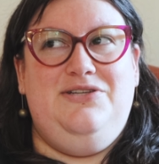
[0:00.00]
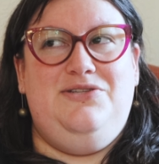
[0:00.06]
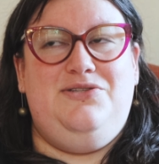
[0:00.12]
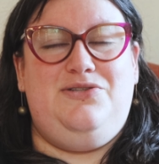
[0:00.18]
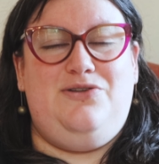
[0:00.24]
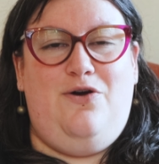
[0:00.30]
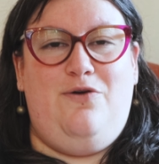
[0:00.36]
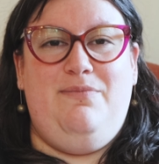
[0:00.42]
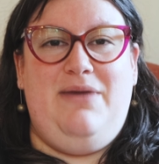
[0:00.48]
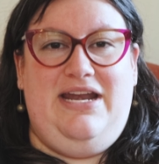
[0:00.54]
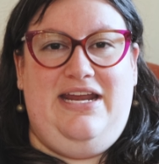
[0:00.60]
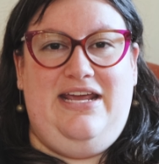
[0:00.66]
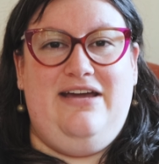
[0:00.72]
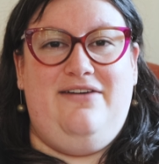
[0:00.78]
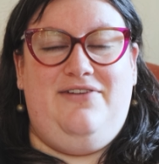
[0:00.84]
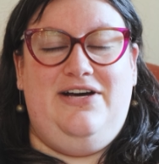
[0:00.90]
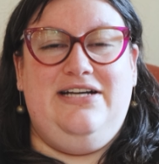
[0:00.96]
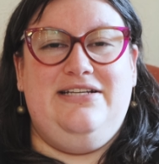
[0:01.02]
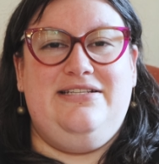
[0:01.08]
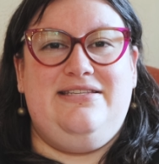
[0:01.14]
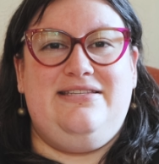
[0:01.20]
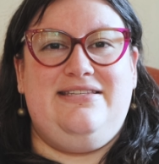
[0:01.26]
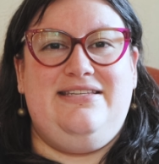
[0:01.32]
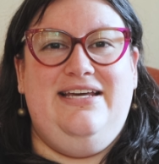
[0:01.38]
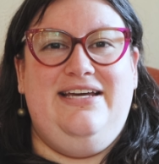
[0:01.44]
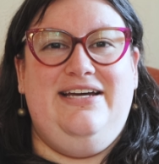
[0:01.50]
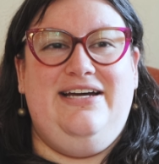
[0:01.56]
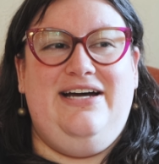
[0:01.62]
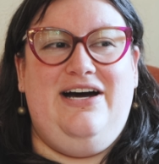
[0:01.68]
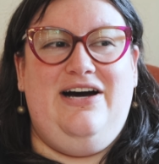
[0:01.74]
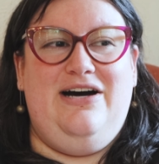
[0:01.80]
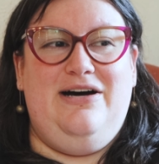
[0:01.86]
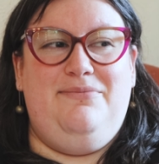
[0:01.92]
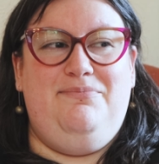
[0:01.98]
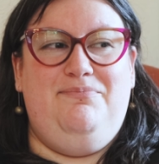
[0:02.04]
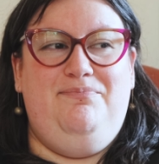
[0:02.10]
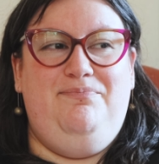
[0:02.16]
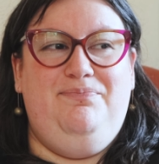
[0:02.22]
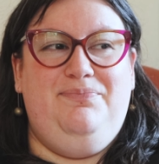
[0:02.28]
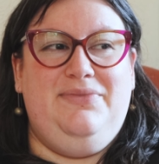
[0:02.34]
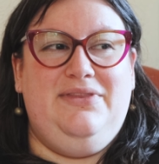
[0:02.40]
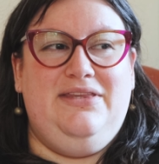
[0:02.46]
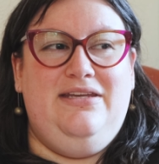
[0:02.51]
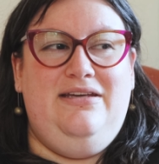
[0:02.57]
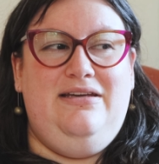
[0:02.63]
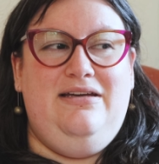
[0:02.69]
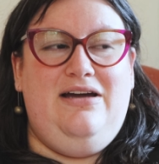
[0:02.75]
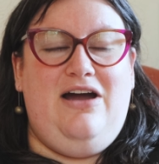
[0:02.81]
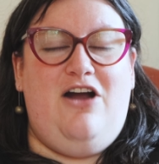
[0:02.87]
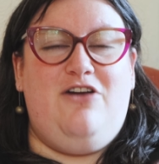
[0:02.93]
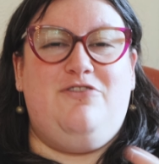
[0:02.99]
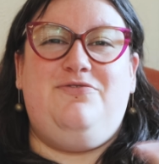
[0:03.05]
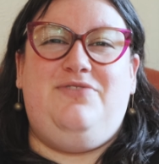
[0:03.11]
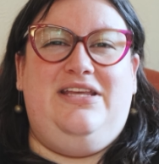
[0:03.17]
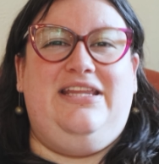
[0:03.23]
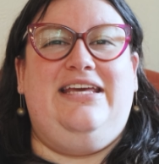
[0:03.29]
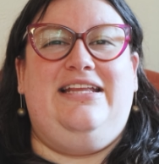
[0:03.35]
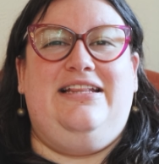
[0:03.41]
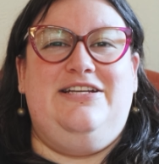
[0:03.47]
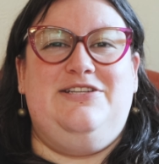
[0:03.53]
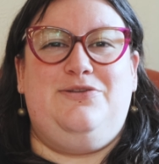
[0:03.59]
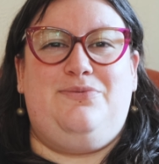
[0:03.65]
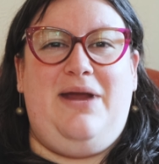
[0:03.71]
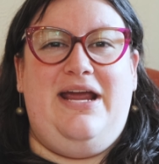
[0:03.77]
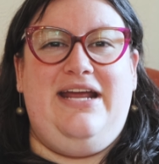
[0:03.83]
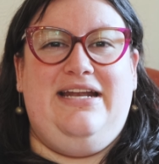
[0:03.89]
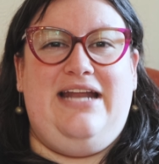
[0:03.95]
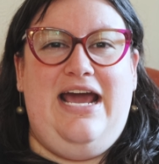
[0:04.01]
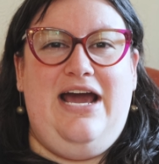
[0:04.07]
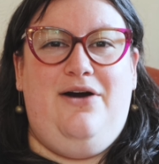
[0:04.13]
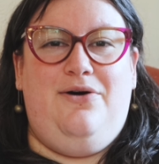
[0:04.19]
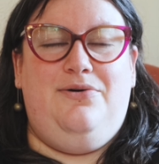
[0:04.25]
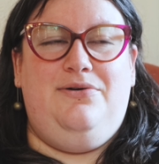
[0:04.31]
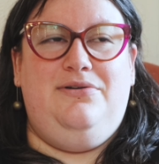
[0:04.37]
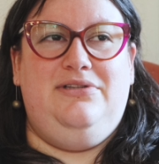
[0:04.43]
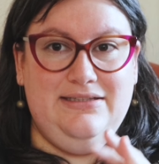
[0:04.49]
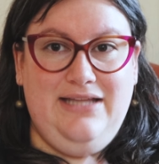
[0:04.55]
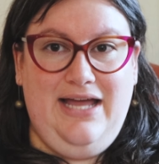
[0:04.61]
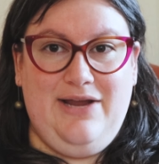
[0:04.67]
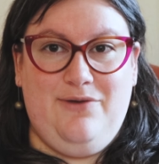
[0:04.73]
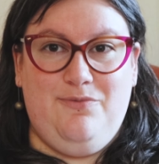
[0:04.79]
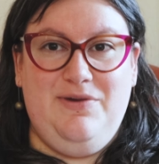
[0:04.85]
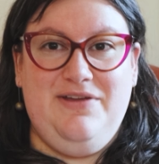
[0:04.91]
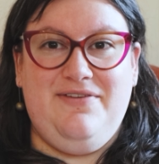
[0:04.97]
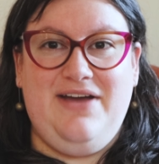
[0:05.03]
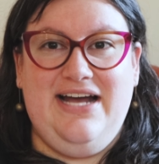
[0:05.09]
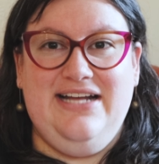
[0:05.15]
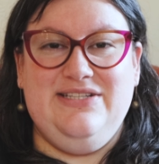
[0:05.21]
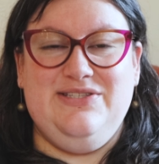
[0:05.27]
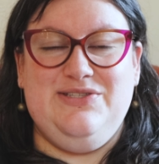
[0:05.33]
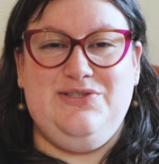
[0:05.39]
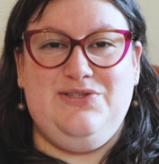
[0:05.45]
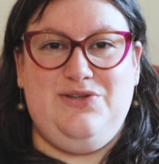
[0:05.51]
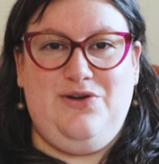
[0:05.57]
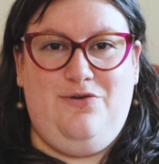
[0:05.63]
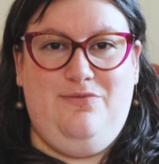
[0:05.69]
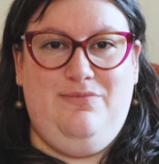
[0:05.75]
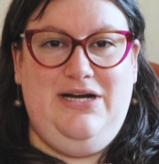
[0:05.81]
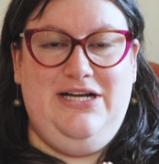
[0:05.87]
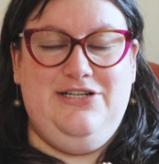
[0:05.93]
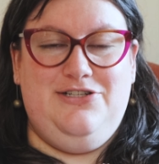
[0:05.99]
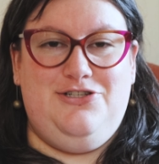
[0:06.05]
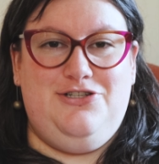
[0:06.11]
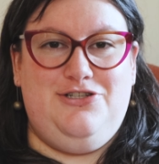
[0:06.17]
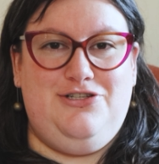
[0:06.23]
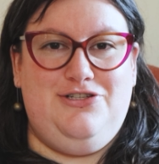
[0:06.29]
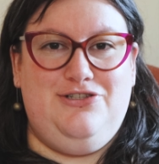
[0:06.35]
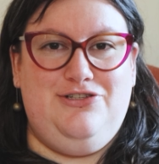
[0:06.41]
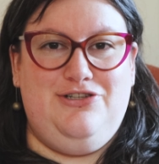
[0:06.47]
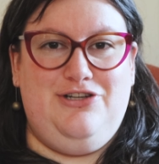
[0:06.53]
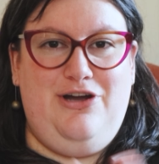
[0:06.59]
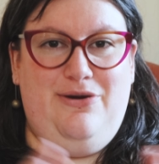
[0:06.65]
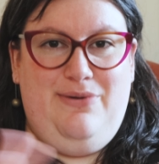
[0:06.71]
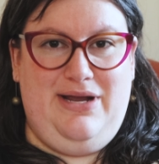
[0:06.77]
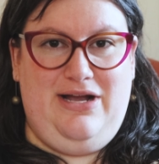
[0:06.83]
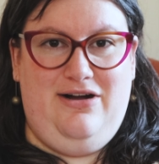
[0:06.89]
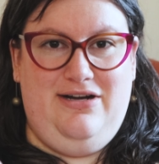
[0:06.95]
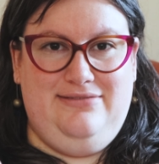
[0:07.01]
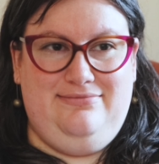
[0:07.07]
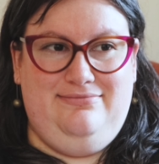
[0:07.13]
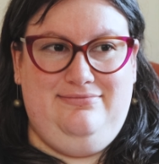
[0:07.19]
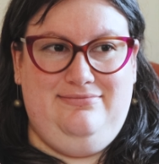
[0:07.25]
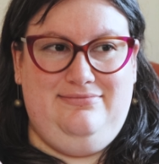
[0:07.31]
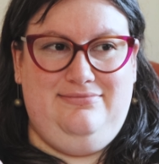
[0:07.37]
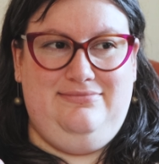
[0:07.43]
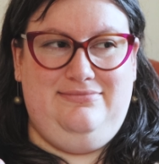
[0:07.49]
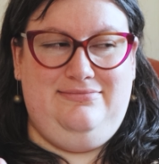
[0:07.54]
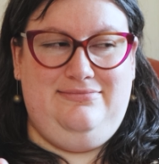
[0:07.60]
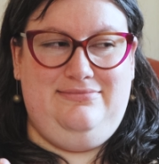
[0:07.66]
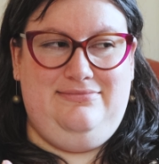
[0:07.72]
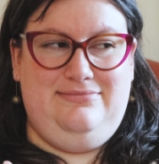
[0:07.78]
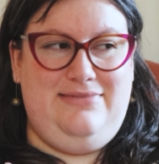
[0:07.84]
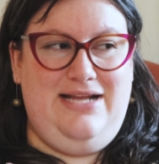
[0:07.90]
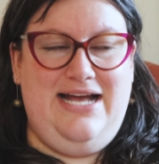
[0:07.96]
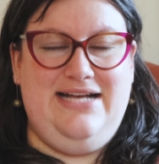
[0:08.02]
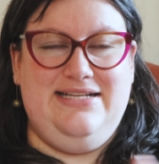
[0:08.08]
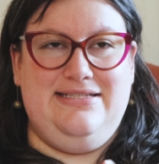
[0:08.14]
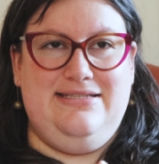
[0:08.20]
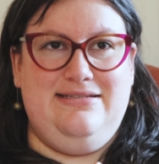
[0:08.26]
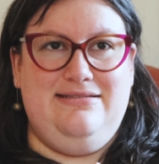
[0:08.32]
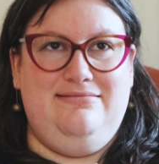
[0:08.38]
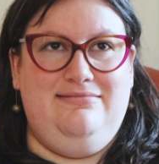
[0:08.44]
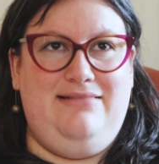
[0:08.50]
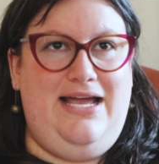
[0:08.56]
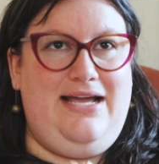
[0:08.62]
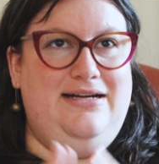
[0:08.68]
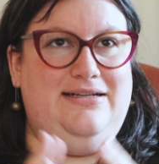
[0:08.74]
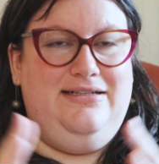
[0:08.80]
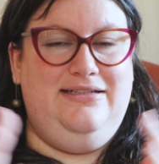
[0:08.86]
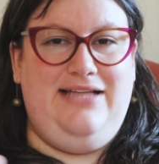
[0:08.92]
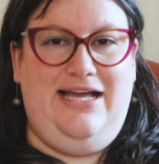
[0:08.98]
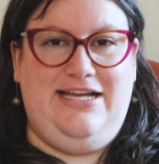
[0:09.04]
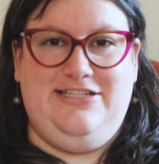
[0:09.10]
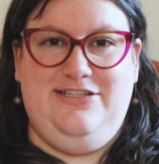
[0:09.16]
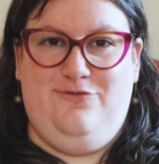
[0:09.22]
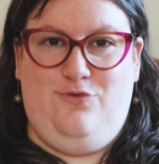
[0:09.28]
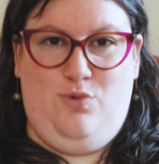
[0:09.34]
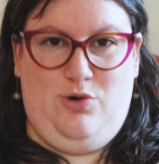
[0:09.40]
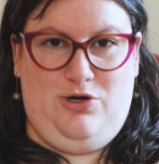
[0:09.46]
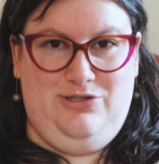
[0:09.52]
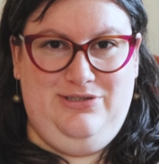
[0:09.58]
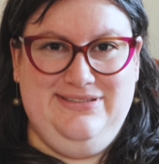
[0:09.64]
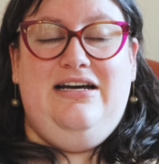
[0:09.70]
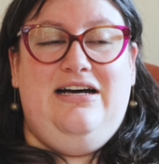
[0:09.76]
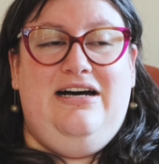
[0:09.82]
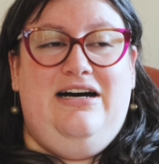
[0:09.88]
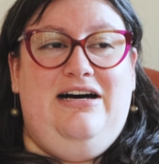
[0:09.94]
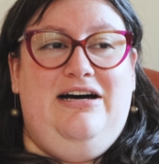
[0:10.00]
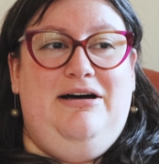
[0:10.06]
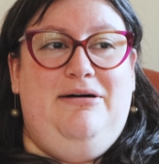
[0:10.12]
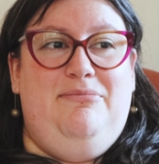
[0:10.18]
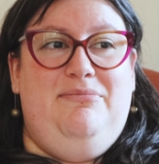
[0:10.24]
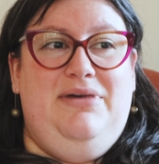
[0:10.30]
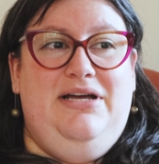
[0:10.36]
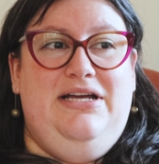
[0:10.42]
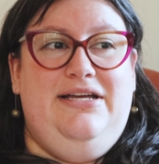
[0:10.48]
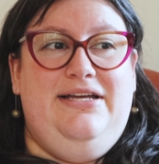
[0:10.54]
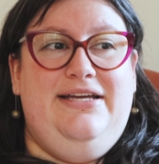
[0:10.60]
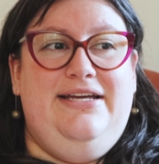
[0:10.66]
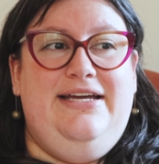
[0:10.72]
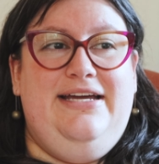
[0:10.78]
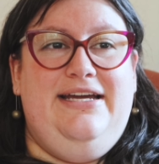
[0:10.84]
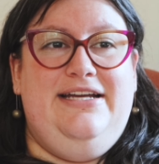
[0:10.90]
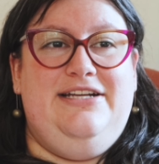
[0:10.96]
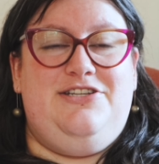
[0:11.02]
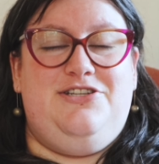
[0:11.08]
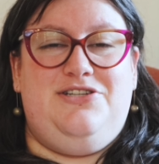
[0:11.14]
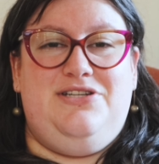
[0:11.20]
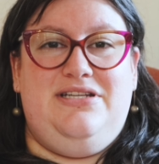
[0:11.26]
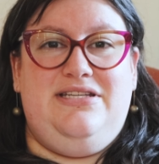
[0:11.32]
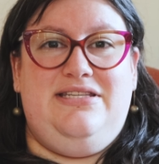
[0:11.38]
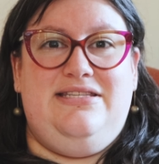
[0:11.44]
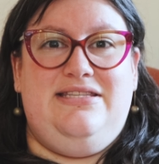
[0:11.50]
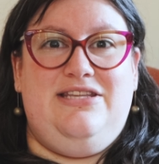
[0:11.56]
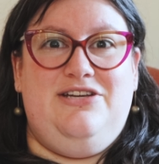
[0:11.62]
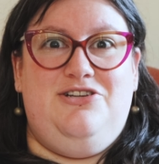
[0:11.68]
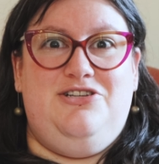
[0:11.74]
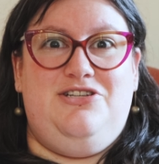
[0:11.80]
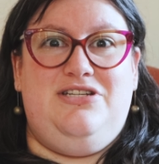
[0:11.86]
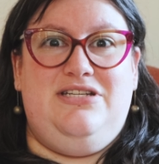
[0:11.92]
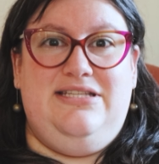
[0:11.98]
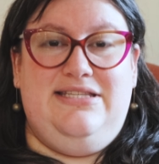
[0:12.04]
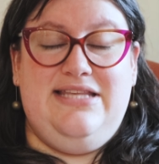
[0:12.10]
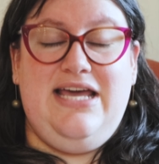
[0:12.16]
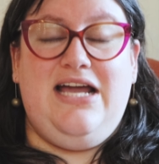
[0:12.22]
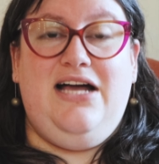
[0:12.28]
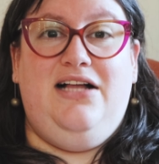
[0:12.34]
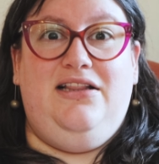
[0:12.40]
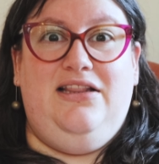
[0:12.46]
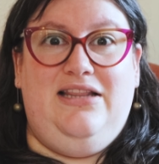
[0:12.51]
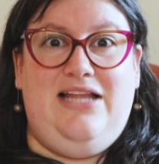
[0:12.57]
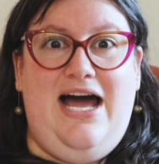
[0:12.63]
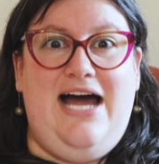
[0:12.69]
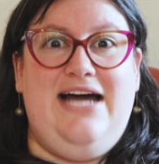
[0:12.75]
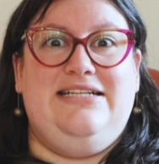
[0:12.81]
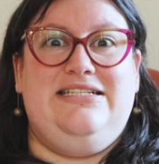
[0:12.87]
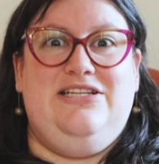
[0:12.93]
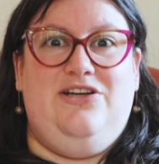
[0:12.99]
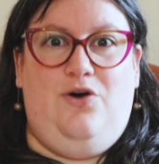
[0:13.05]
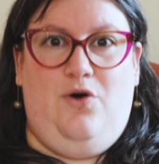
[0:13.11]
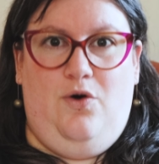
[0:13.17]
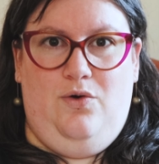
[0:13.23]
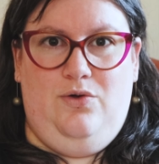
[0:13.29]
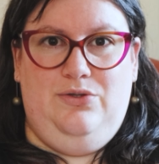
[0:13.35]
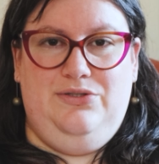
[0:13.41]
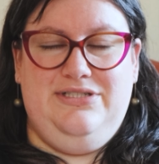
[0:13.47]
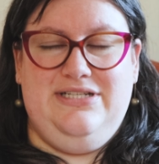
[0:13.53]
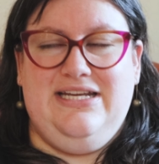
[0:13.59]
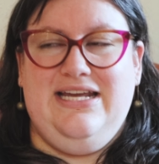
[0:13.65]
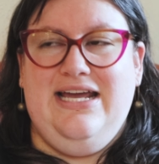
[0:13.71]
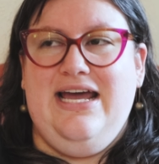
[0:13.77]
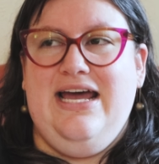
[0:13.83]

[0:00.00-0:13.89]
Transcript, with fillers: so many of us um, are feeling this right now. Like we've had so much going on as like a collective world. Um, it's just, there's just like a lot to hold.